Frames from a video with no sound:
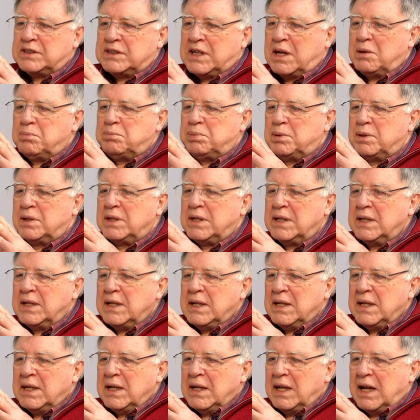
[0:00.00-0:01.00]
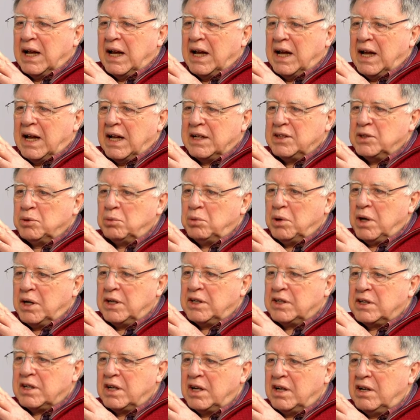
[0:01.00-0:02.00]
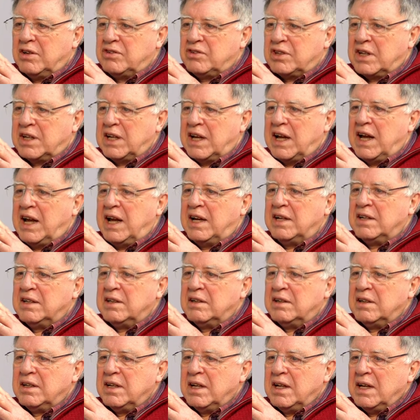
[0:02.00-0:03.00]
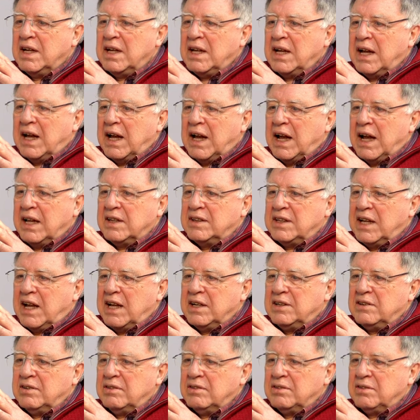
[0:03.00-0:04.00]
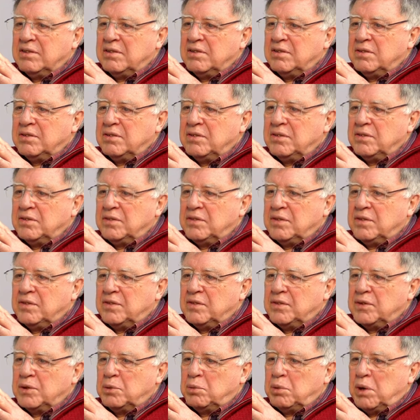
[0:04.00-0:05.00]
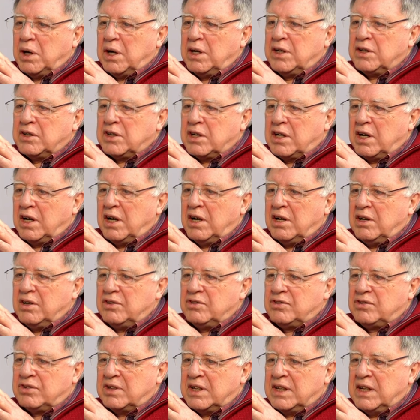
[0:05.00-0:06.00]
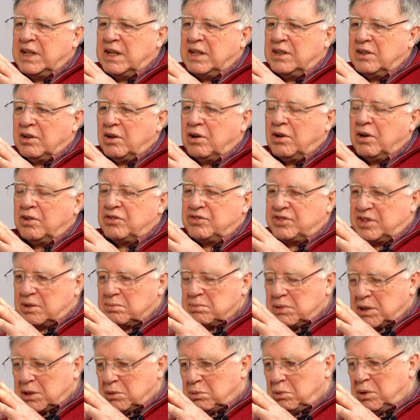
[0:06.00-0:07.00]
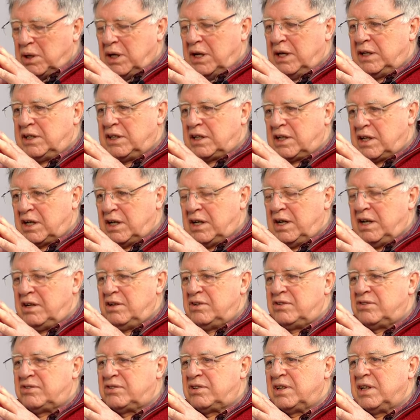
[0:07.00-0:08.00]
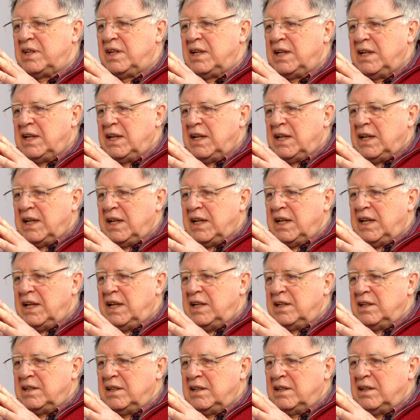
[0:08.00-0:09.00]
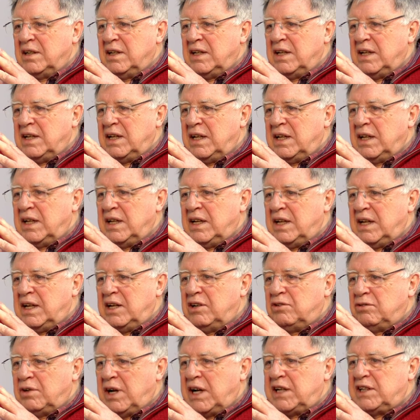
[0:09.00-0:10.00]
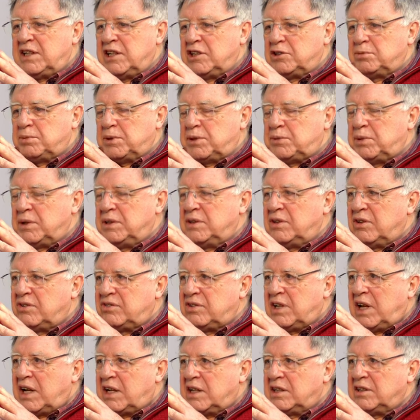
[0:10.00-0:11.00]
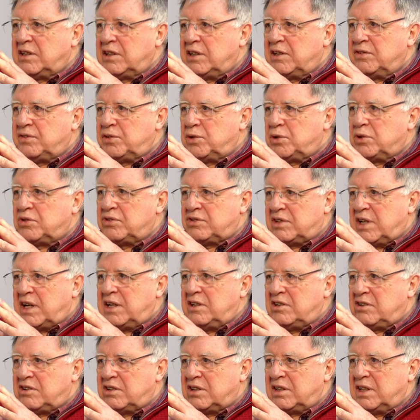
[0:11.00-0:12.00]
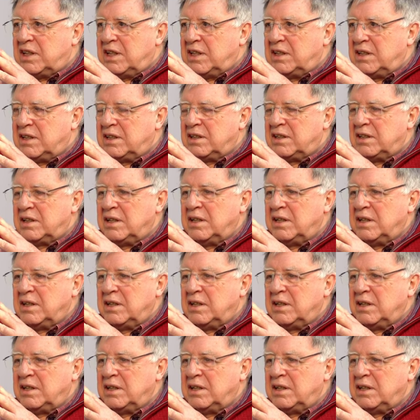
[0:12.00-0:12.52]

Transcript: for example, uh, and the word occurs again, and then the word occurs in, or a similar word occurs in in writings between the second and the fourth century,